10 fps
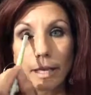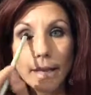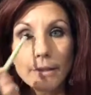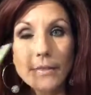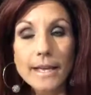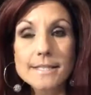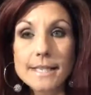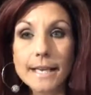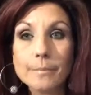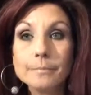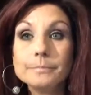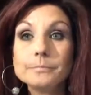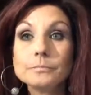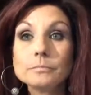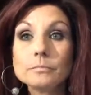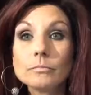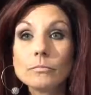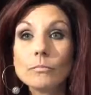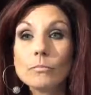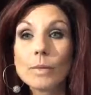And then that's it.
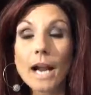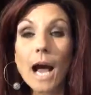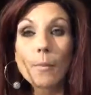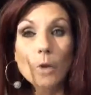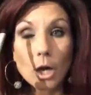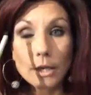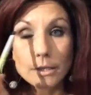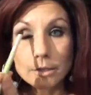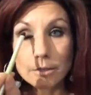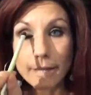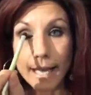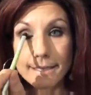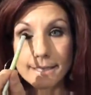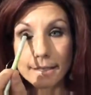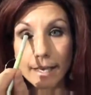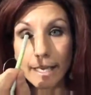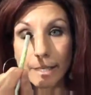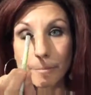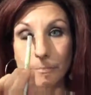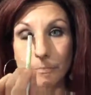But I'm not going to do that
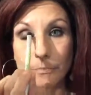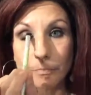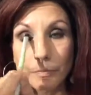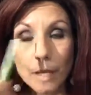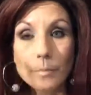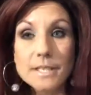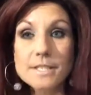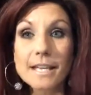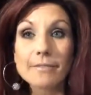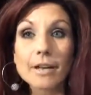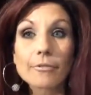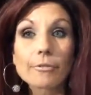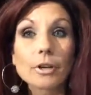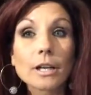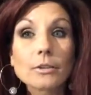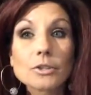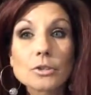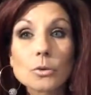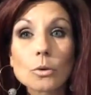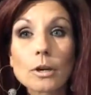tonight. I'm going to save that for another
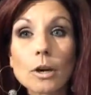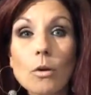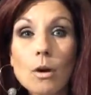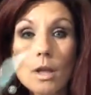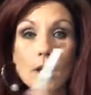tutorial.